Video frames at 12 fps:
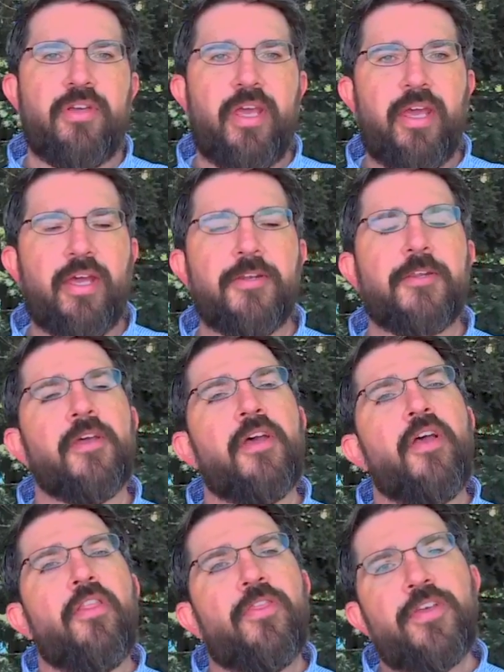And
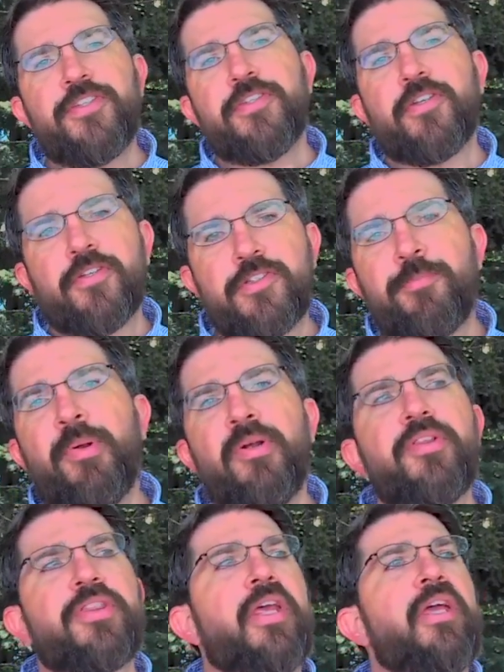this
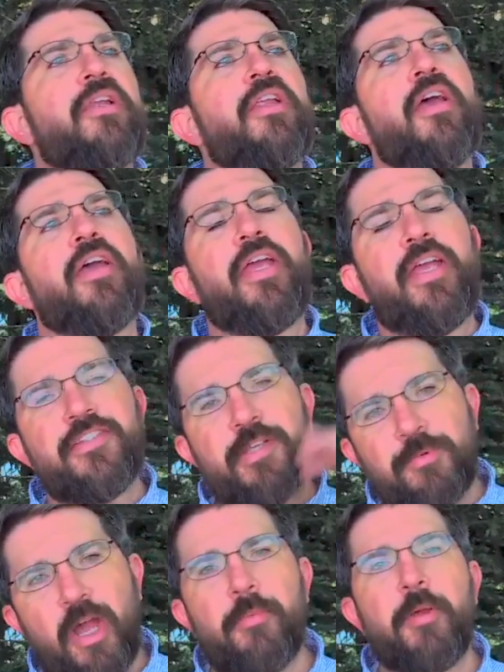spirit then ends
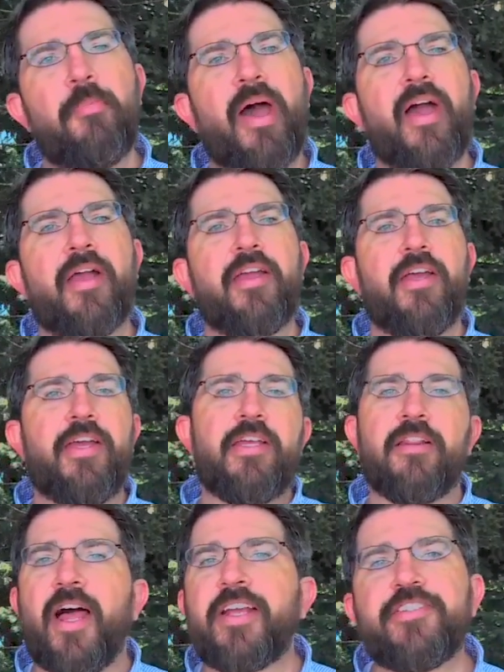up coming back. He
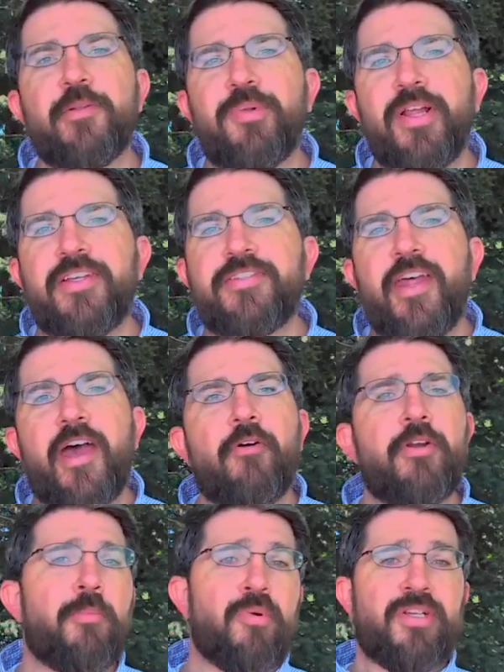likes the place now,
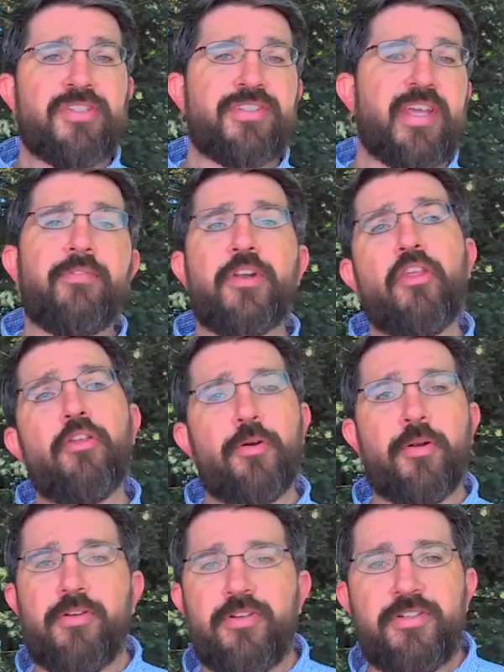and he brings 7
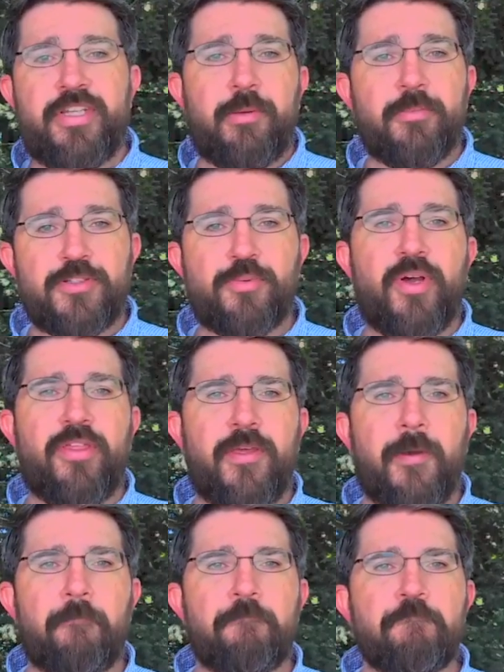other demons with
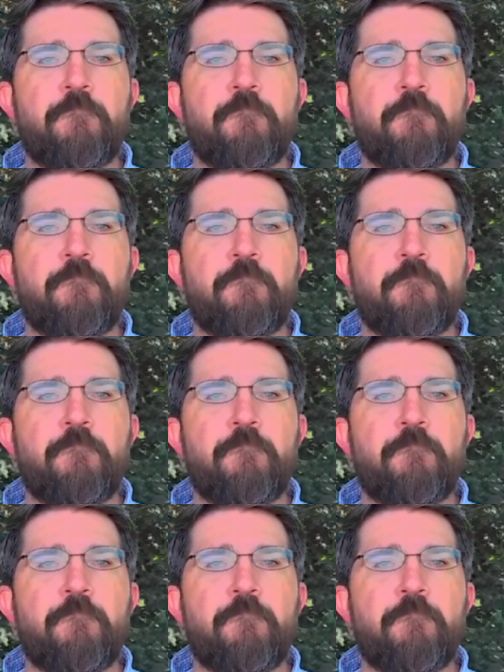him.